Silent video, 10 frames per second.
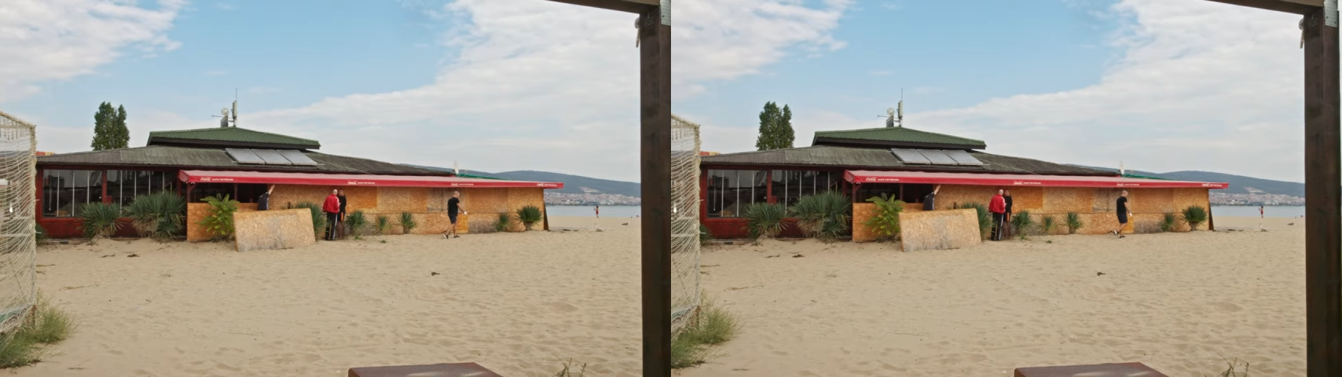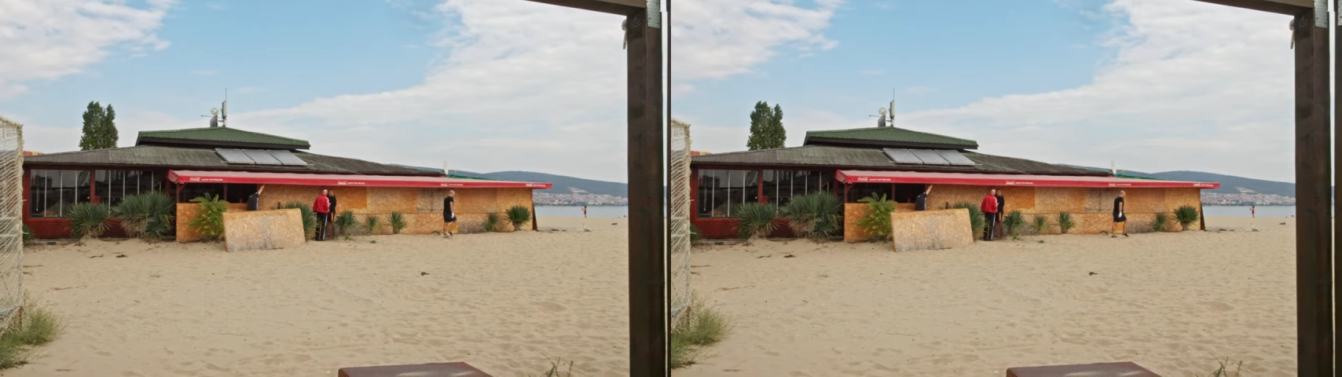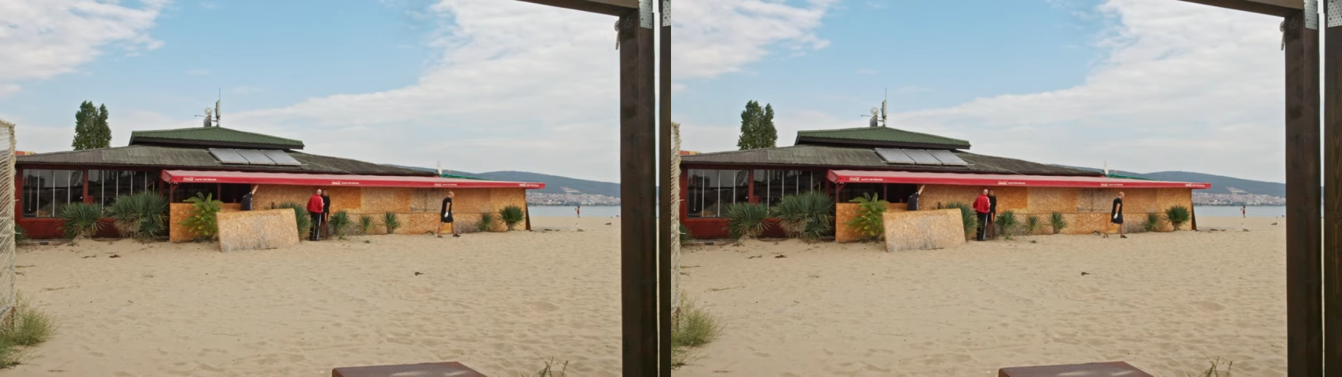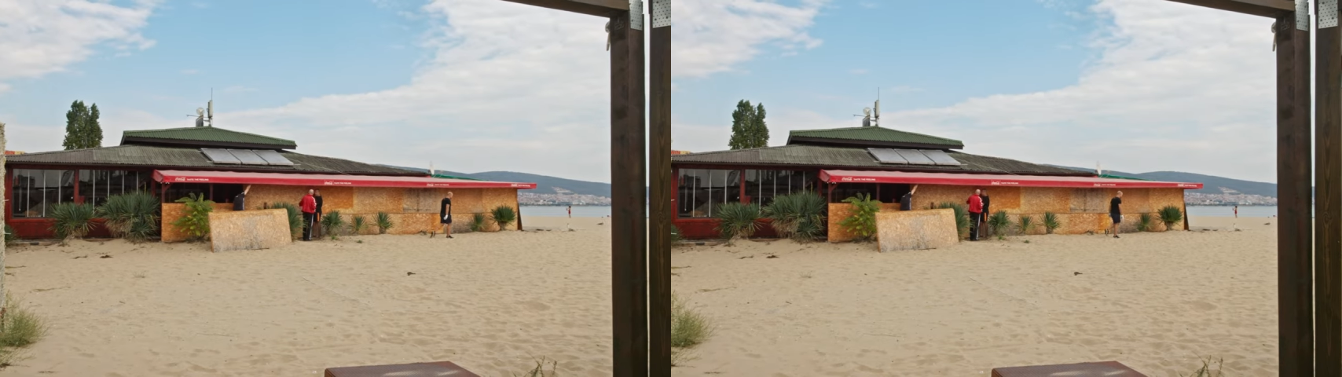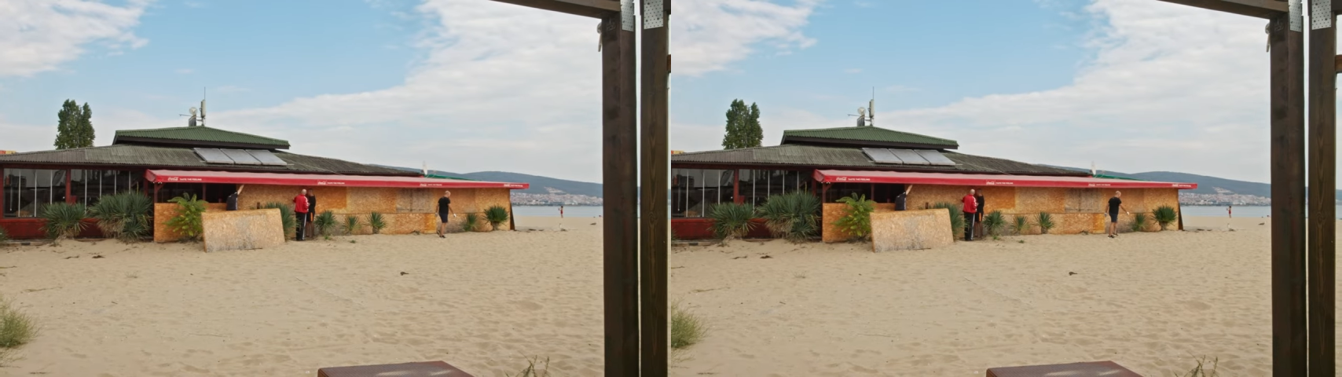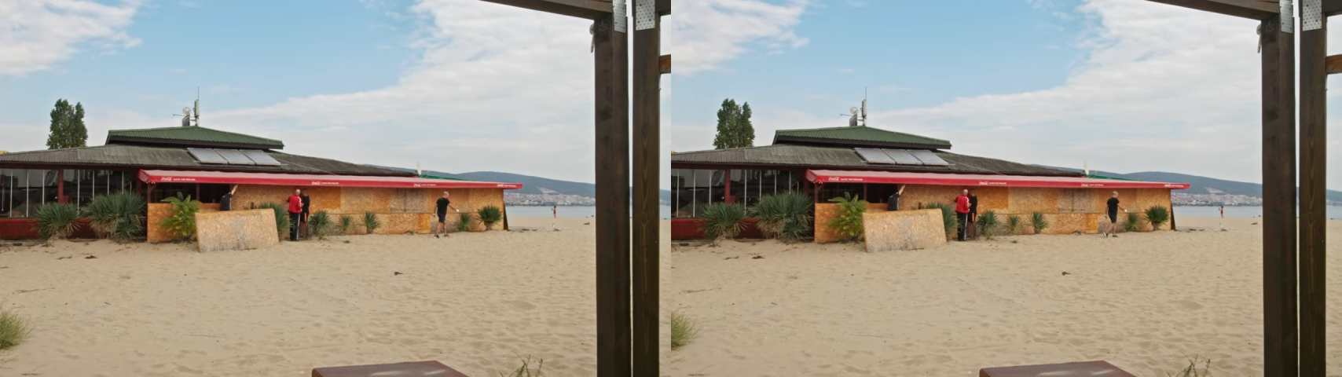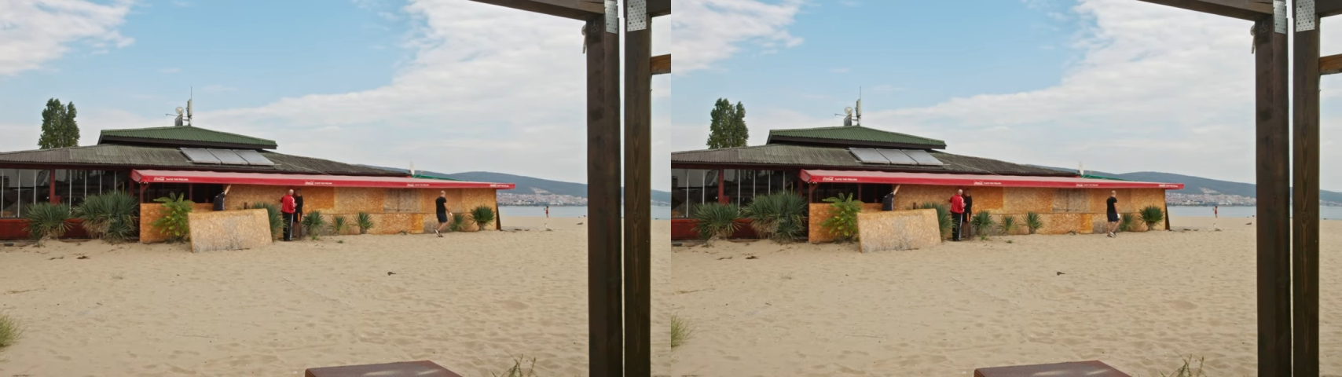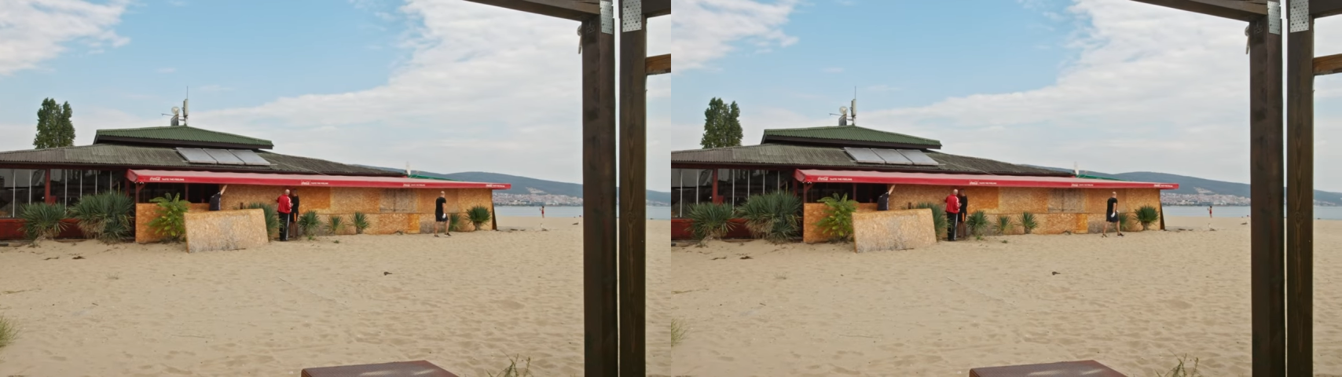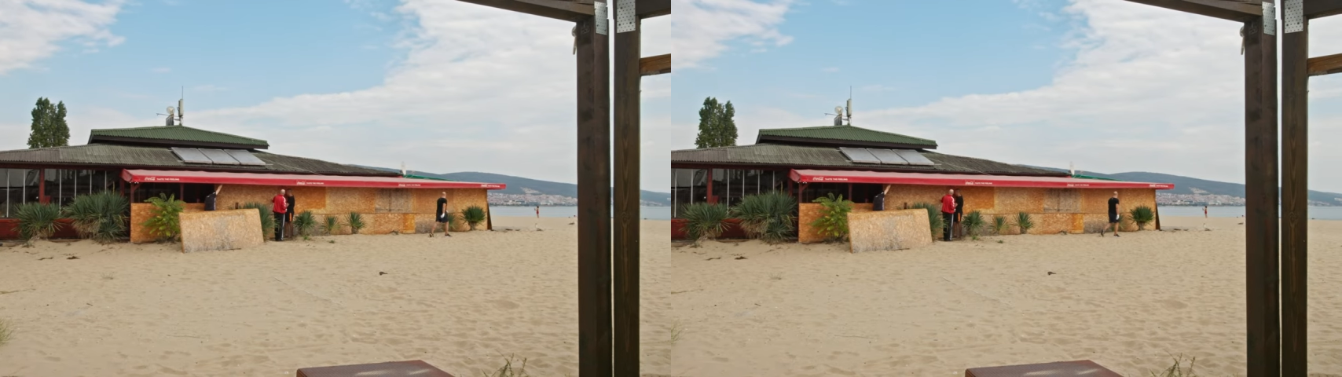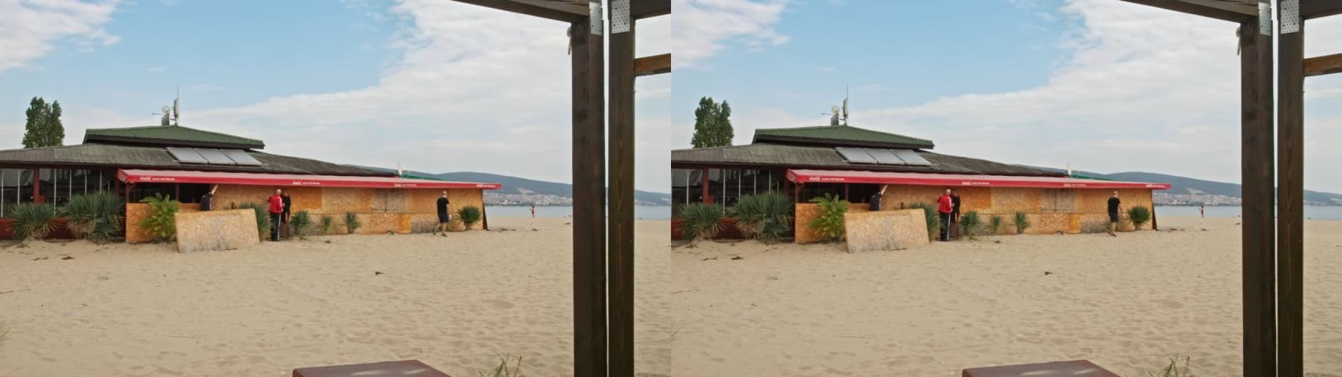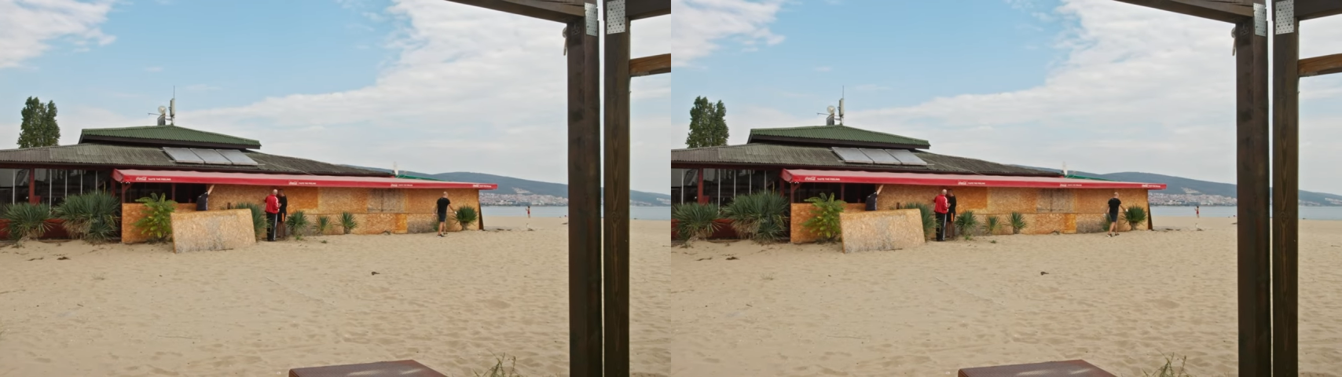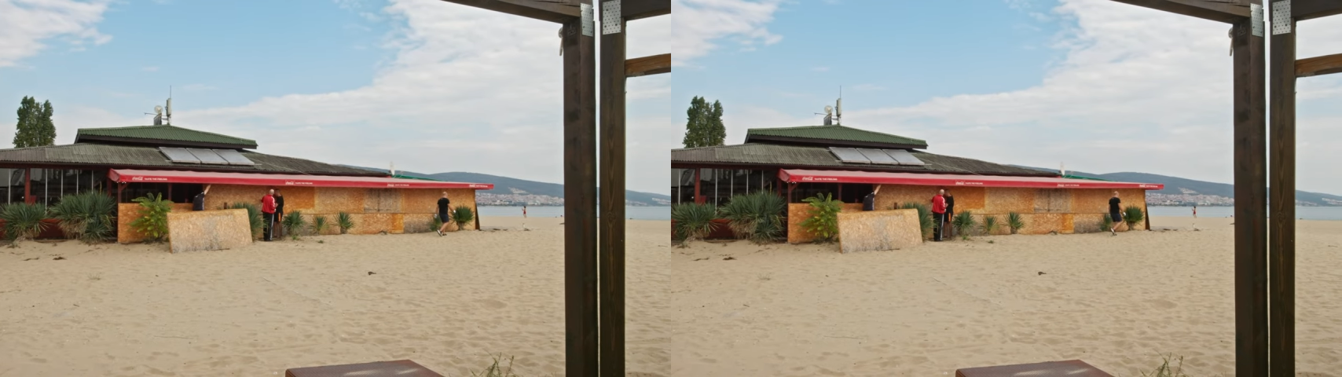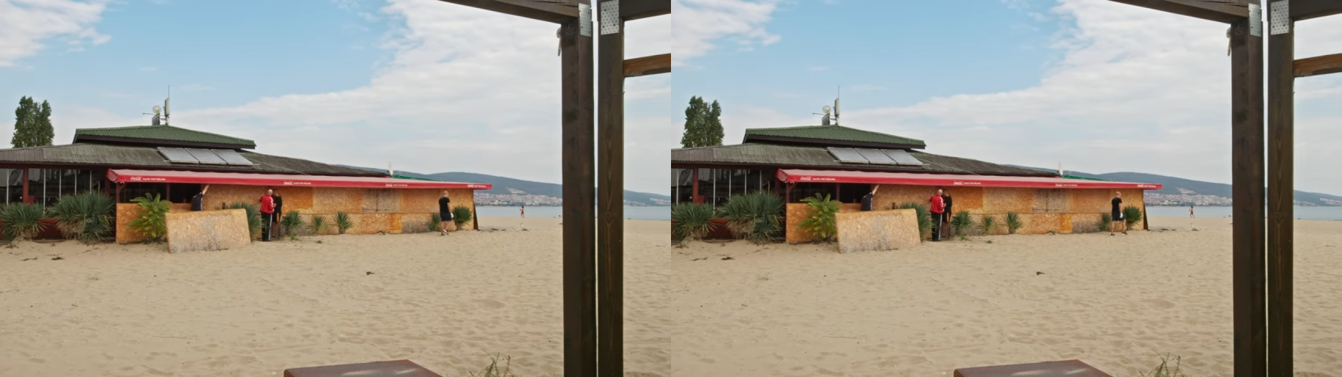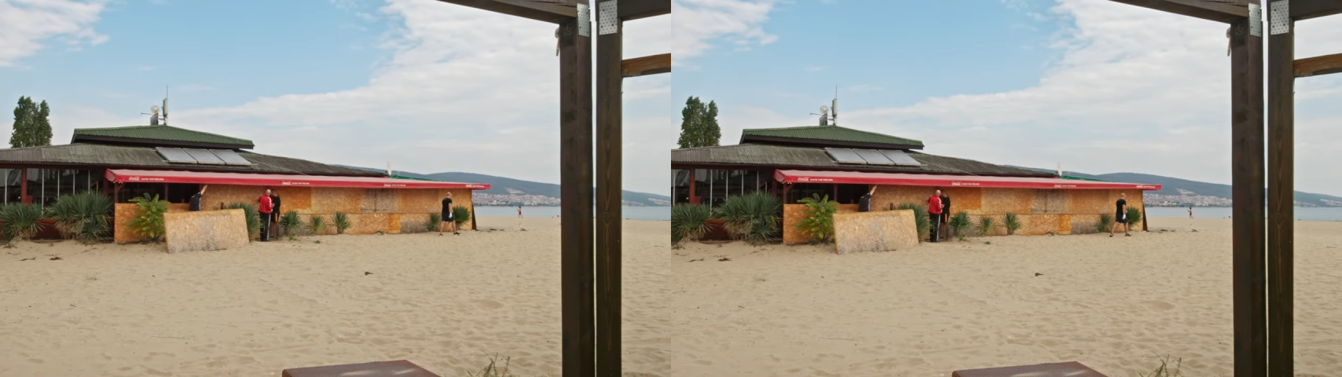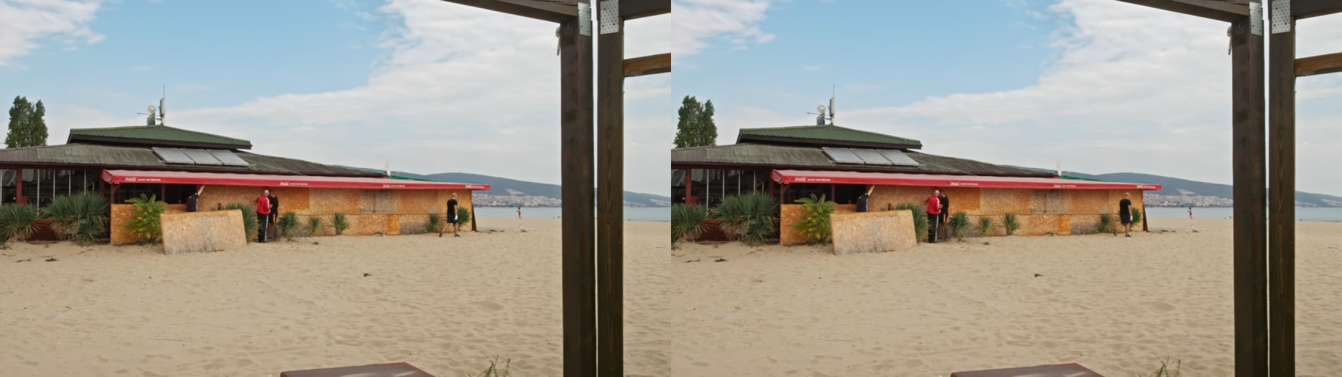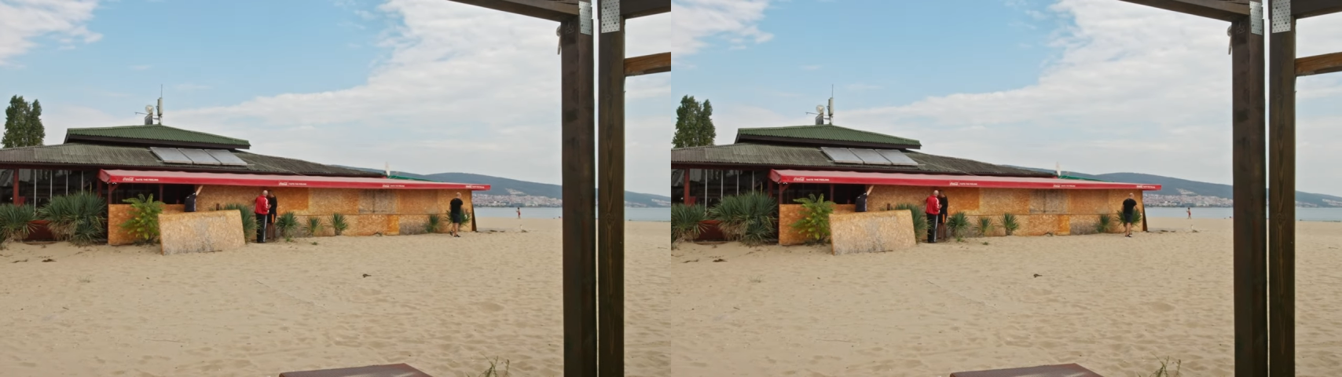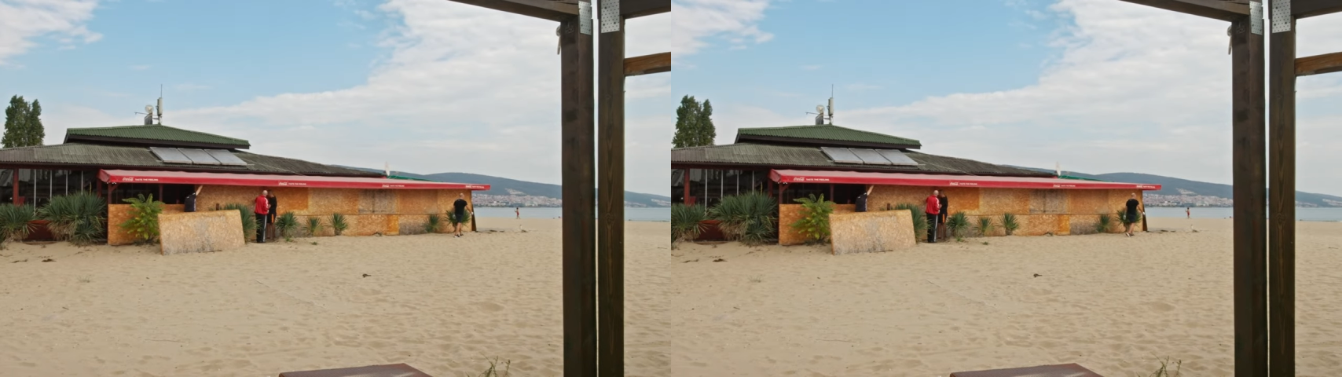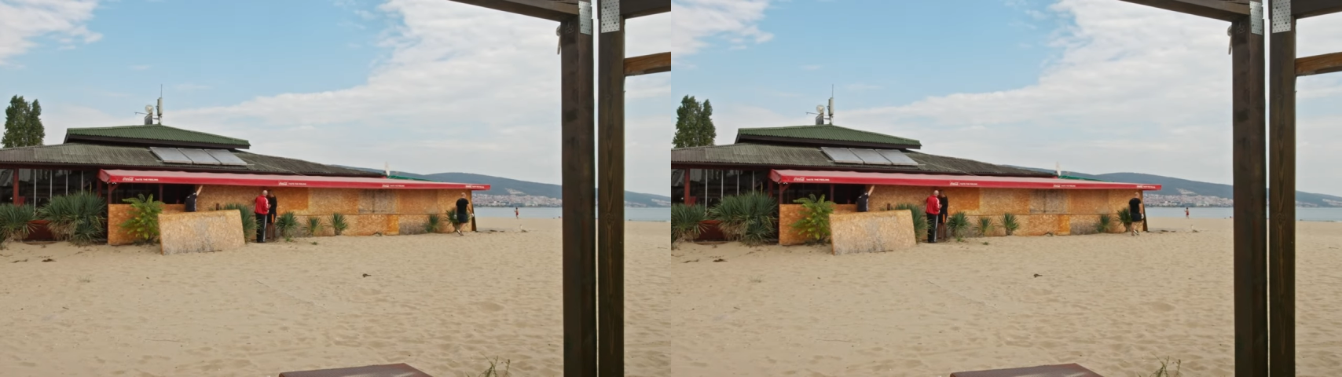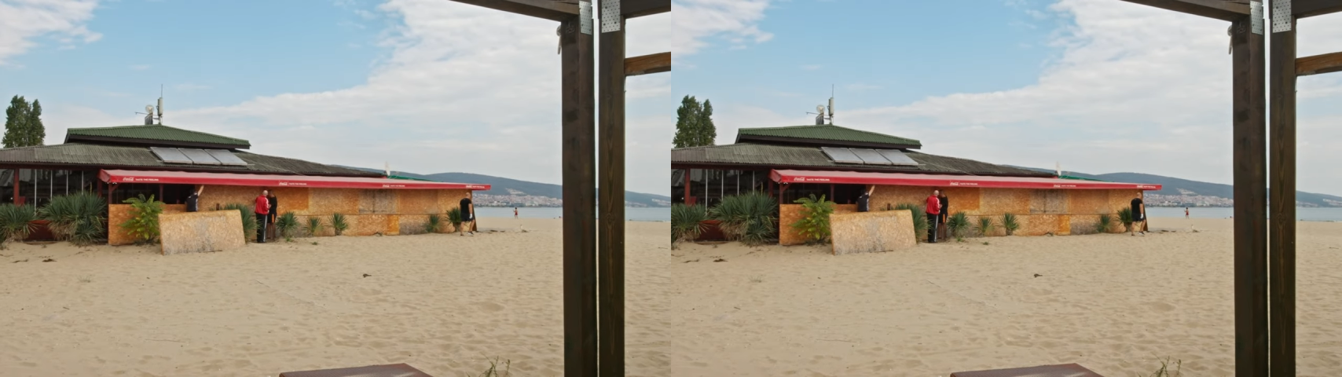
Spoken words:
[unreadable: no face in view]